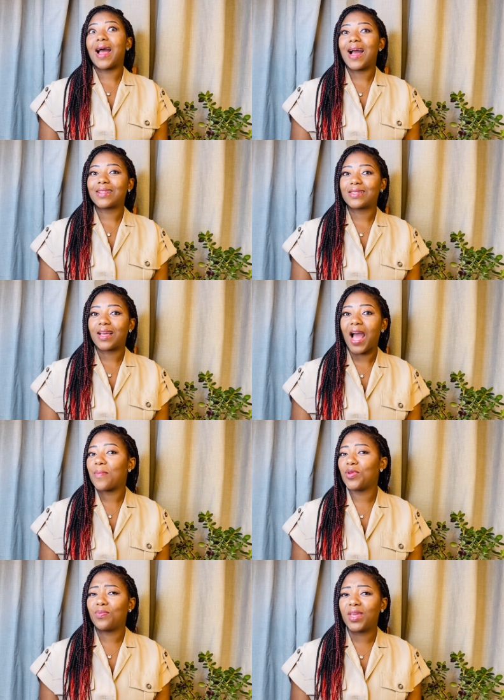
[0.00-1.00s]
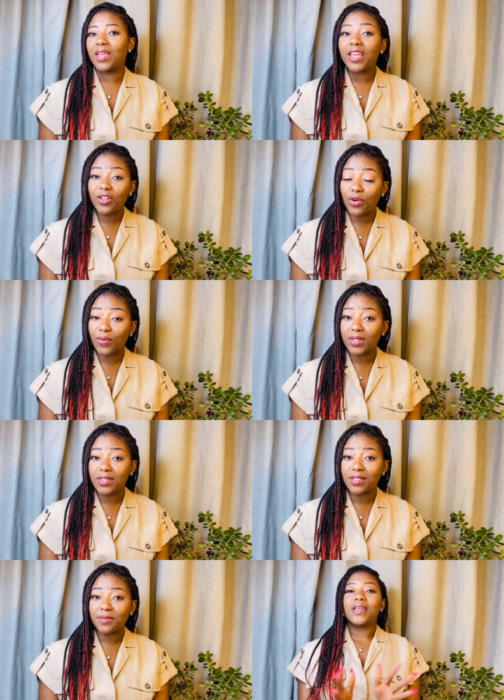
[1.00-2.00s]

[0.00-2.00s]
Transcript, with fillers: act happy being ignorant.